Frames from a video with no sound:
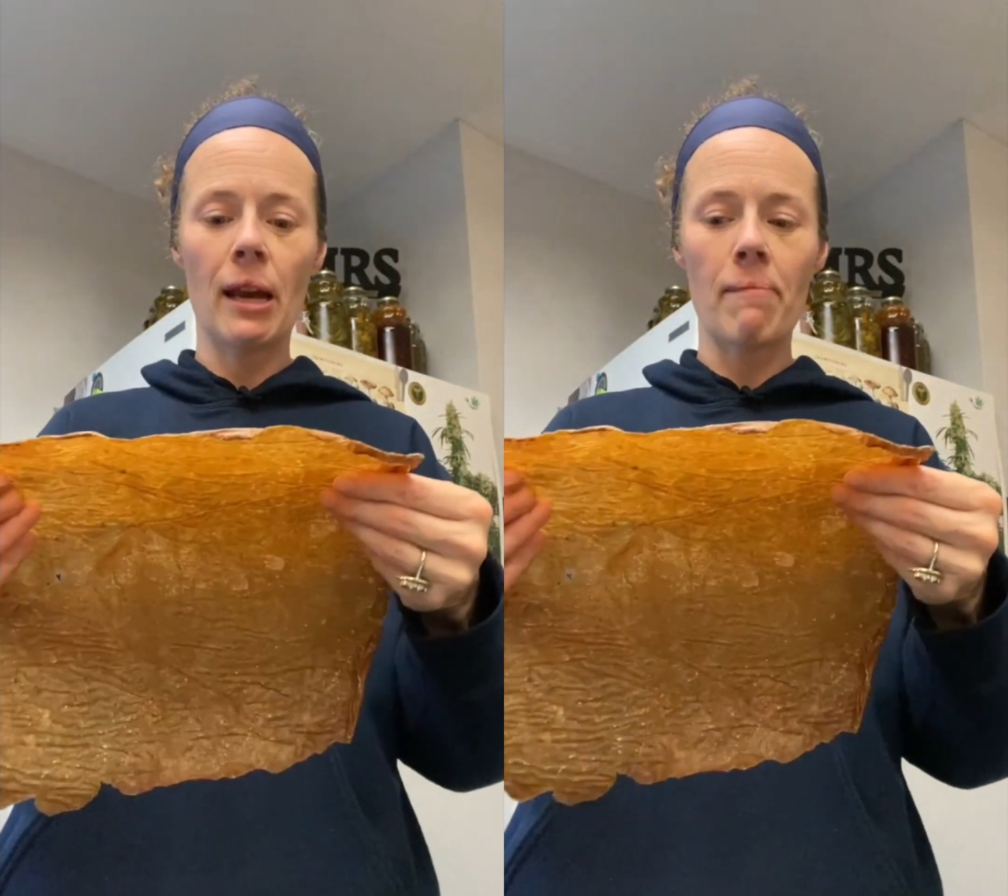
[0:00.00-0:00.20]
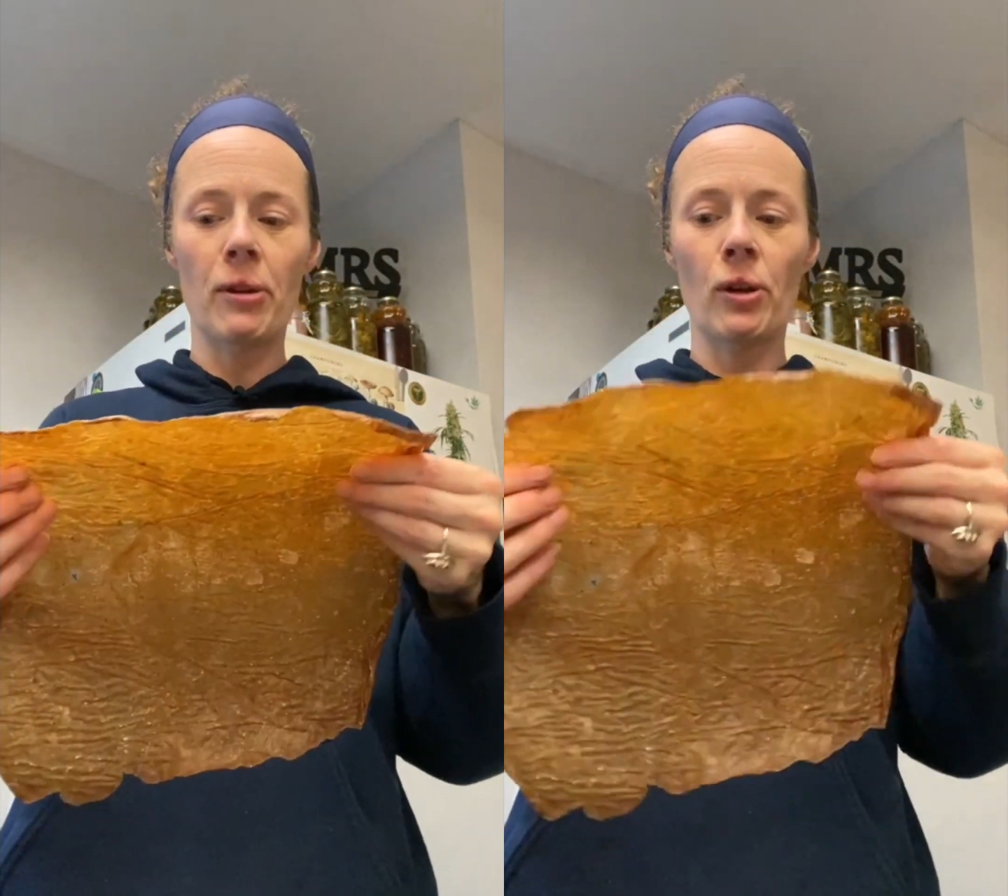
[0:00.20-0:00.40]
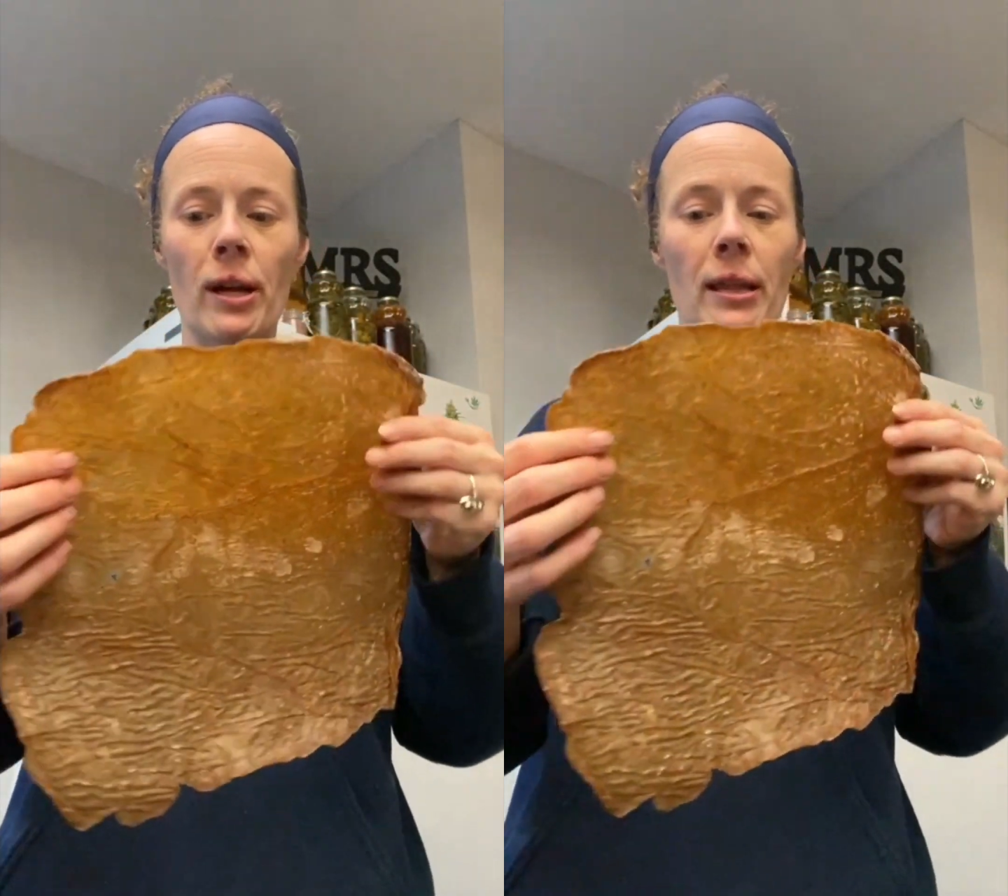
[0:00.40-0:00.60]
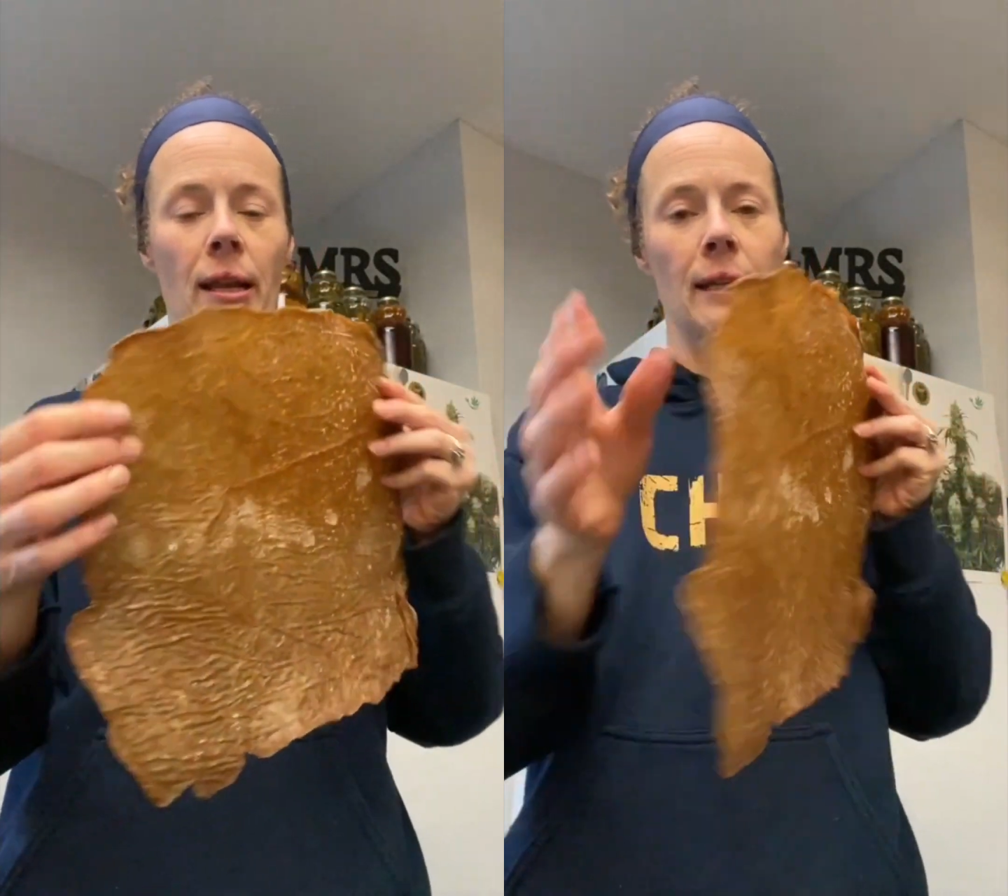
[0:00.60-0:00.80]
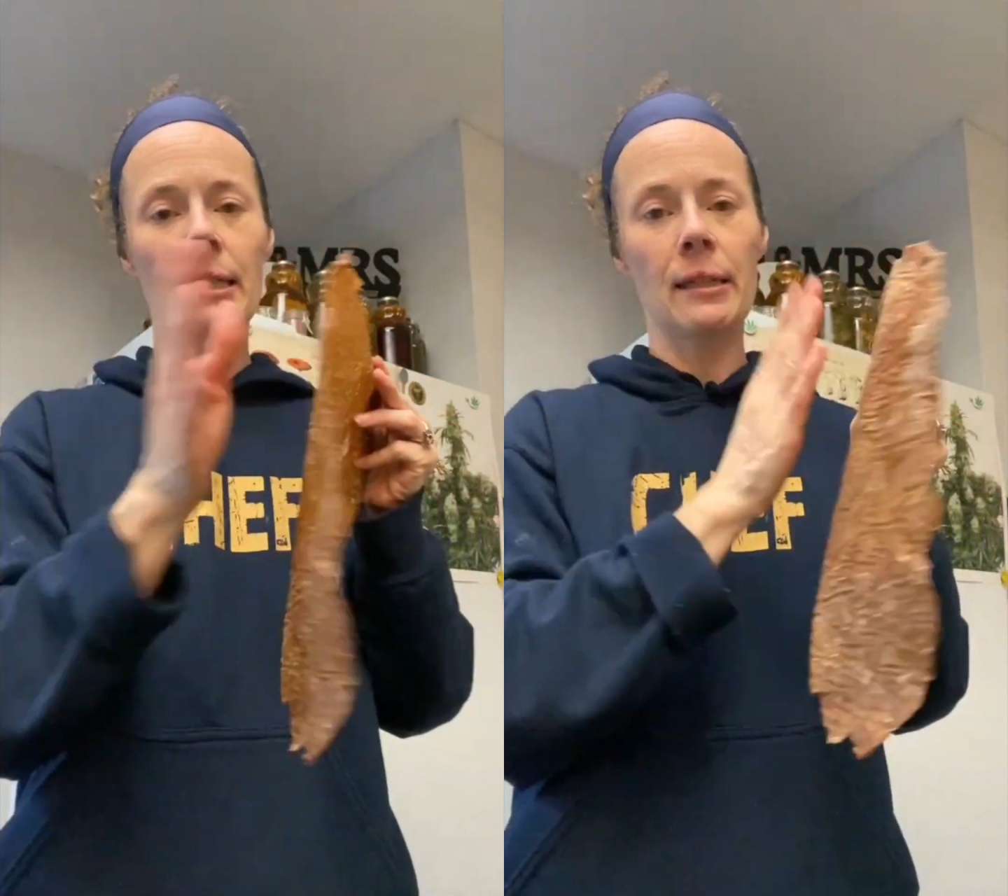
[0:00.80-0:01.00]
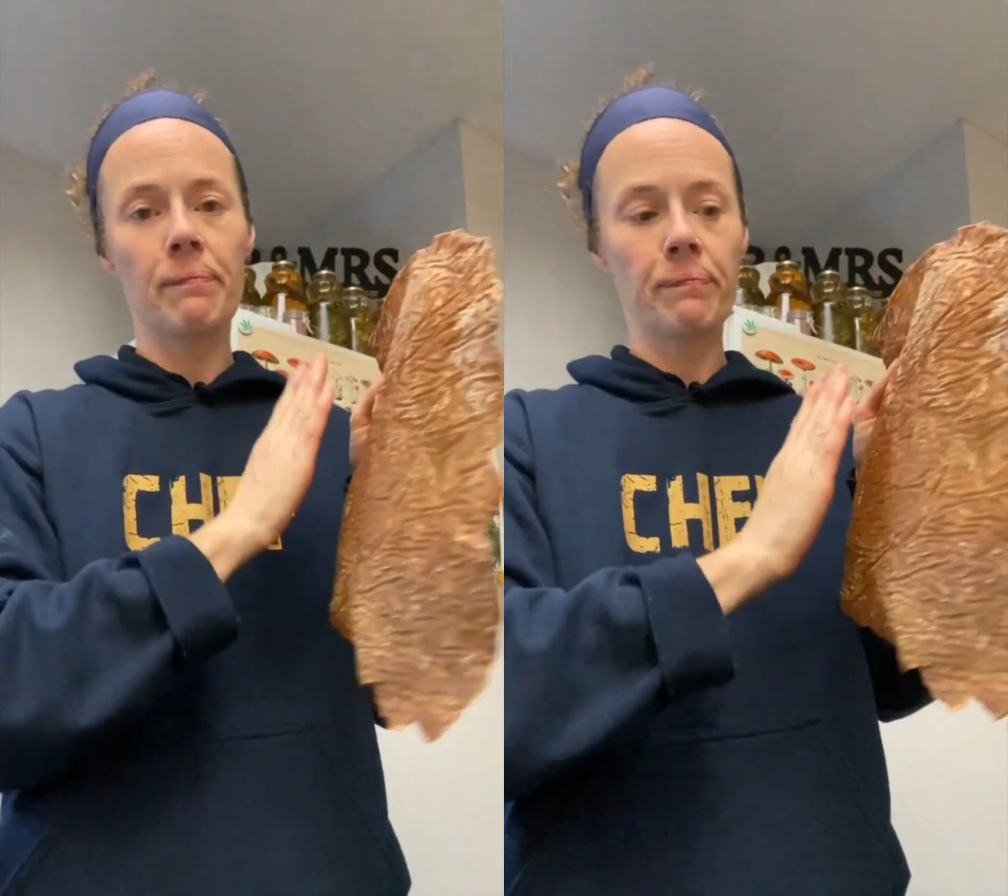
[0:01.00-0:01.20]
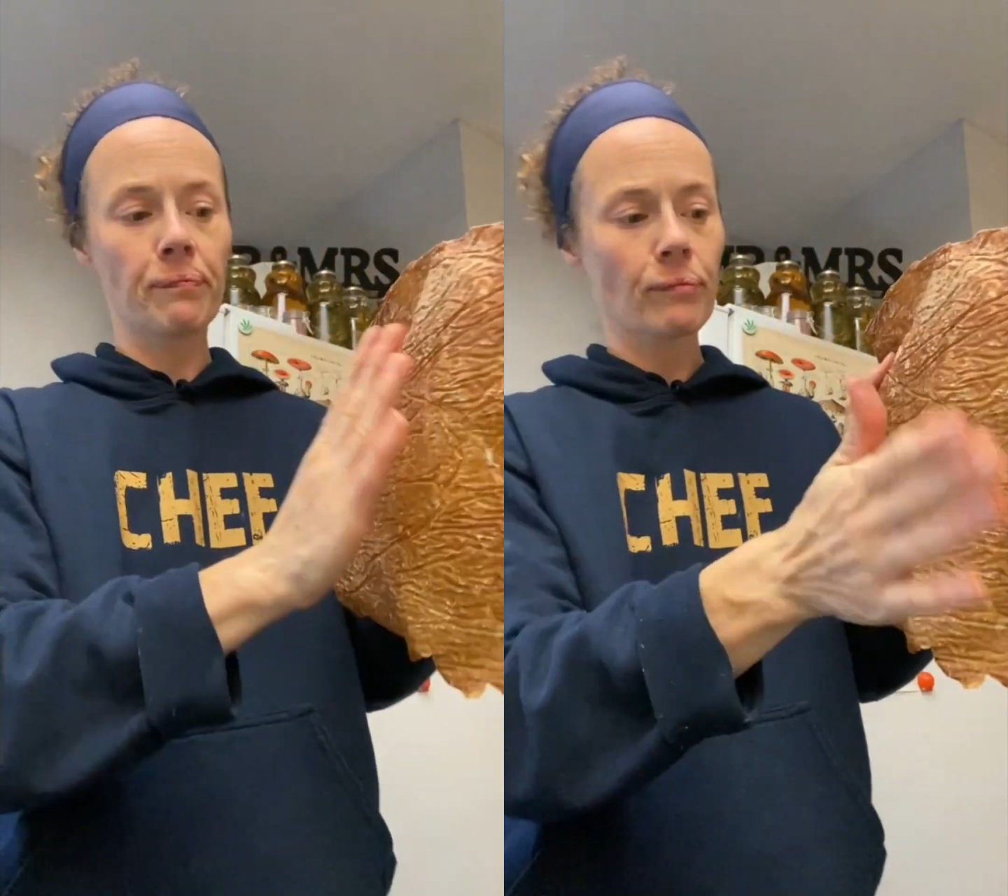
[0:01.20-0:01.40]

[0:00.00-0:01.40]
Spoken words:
a puree that I did